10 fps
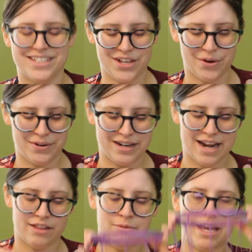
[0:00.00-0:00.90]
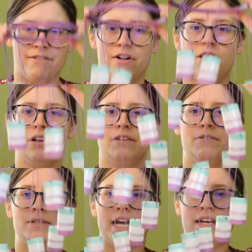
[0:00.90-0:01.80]
so now that we have all of
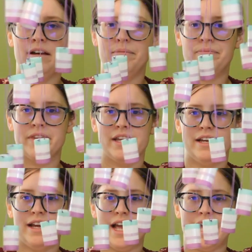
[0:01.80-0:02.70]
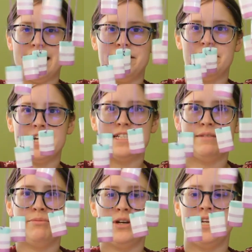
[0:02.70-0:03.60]
them tied up and they're nice
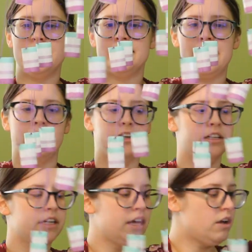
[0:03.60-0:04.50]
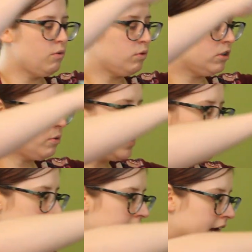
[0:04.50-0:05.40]
and pretty and staggered, we're going
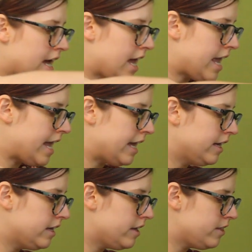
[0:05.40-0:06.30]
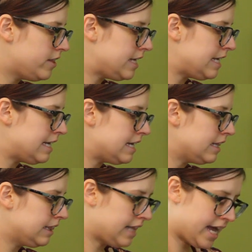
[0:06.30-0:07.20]
to tie the
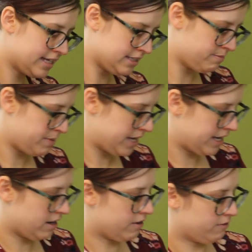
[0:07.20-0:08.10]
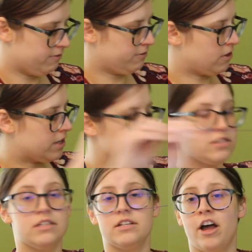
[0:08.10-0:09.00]
last bit of floss
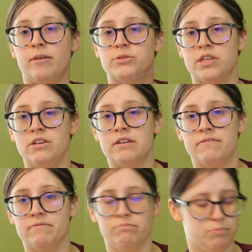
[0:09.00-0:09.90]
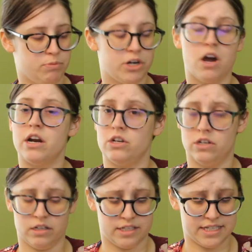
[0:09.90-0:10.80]
to the top so that you can put it on a
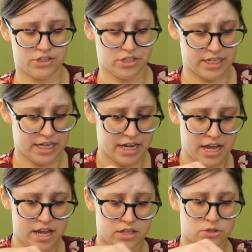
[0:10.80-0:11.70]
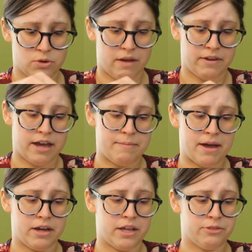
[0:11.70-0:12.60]
hook, essentially. So I've got
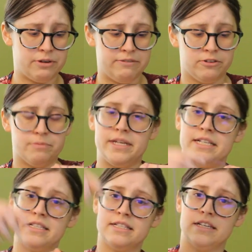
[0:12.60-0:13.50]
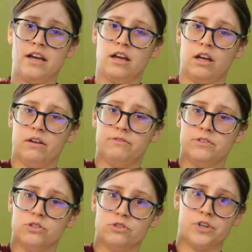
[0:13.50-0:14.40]
about a 3-foot piece of
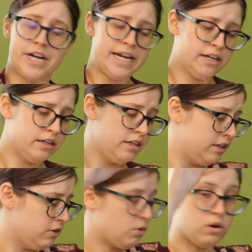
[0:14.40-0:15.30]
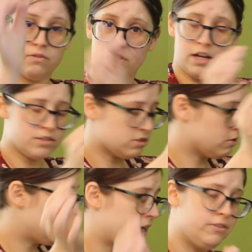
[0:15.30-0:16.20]
string or floss or
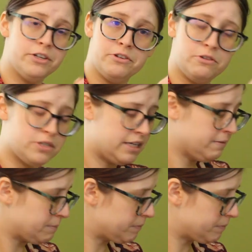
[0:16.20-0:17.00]
whatever you're using.